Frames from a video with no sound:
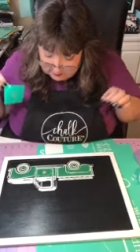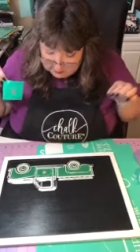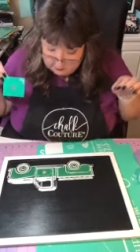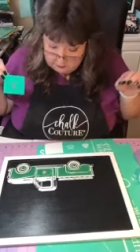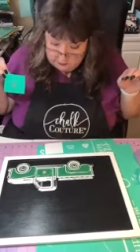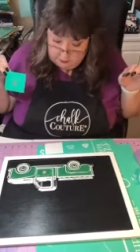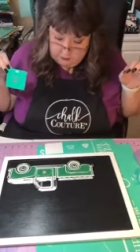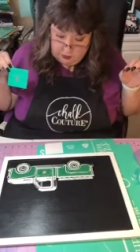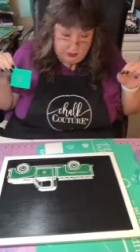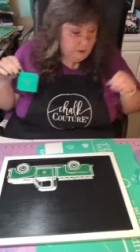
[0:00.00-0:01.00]
Boom!
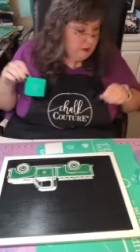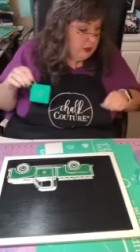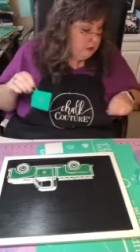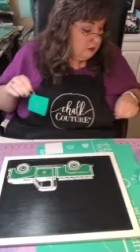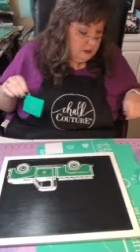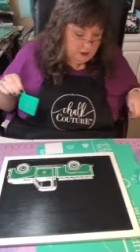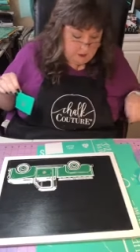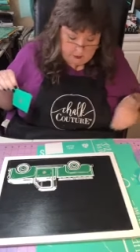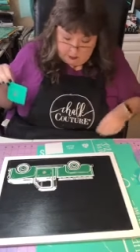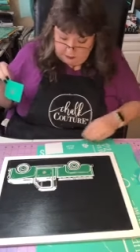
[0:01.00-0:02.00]
Shamrocks on the
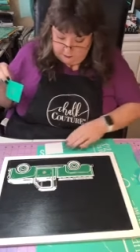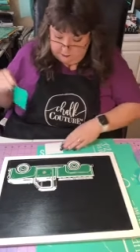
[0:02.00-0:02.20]
door.